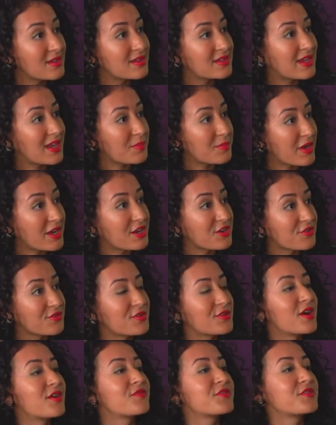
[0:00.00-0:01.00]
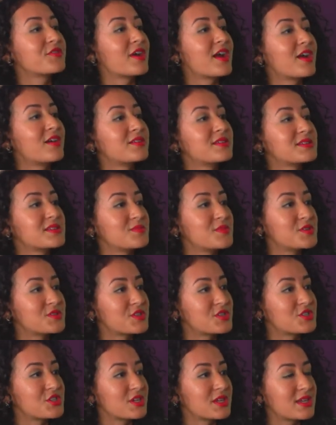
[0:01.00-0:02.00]
get my career off the ground as a
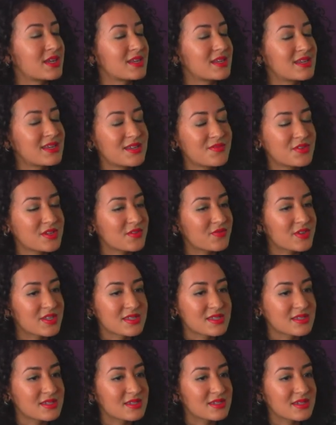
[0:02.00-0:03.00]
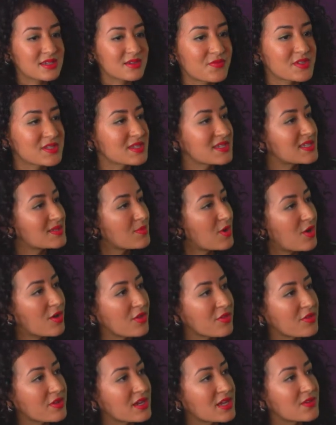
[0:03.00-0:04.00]
musician and even if it's it's a
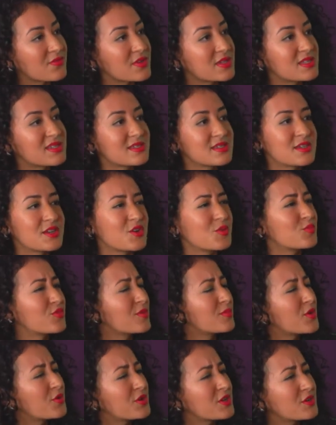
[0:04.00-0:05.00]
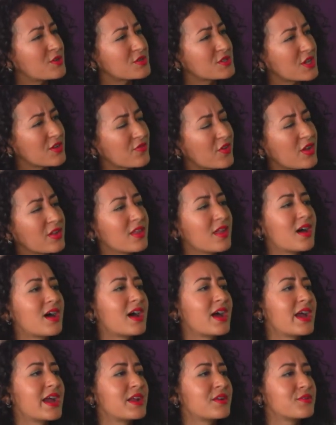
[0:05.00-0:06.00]
small thing if it's you know promoting yourself
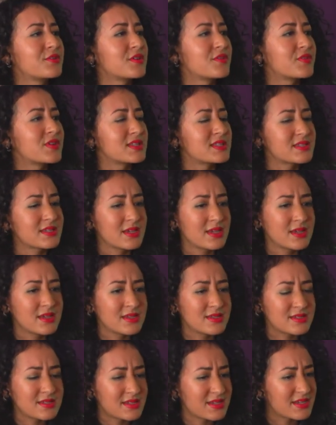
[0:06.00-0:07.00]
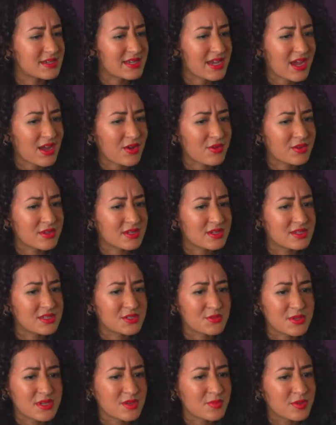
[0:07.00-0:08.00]
online or if it's sitting down and
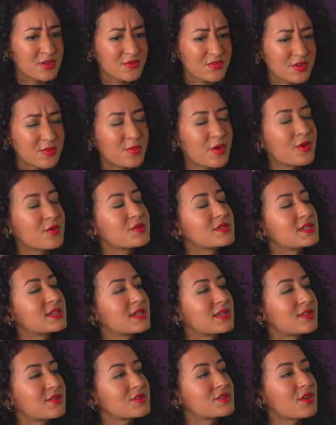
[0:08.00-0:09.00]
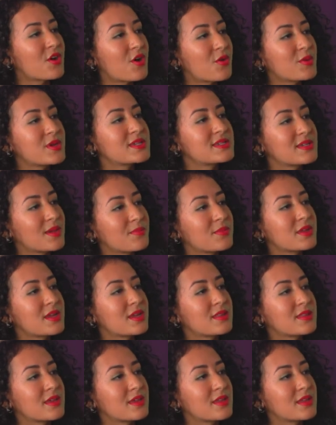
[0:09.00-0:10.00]
doing a bit of composing there's always
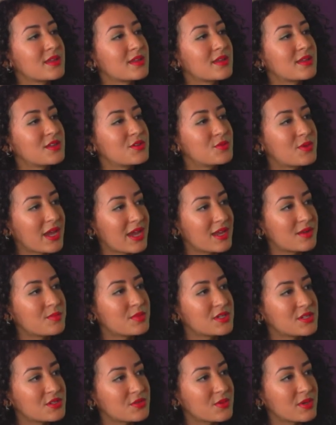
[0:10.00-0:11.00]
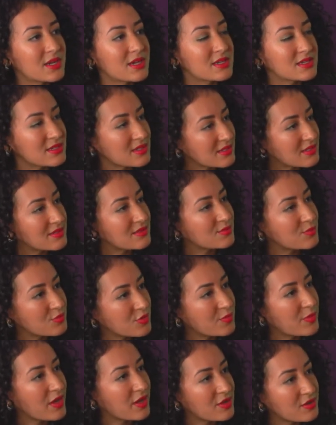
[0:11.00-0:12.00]
something that you can be doing to
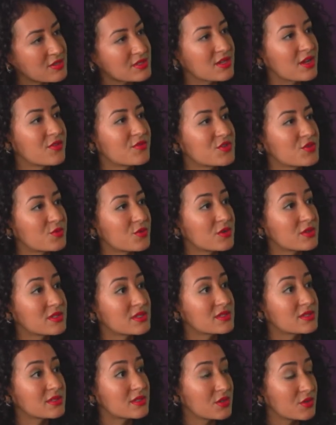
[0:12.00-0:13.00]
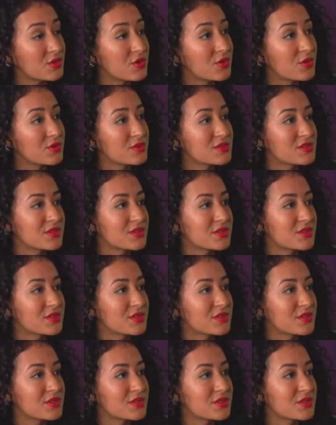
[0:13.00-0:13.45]
propel yourself towards your goals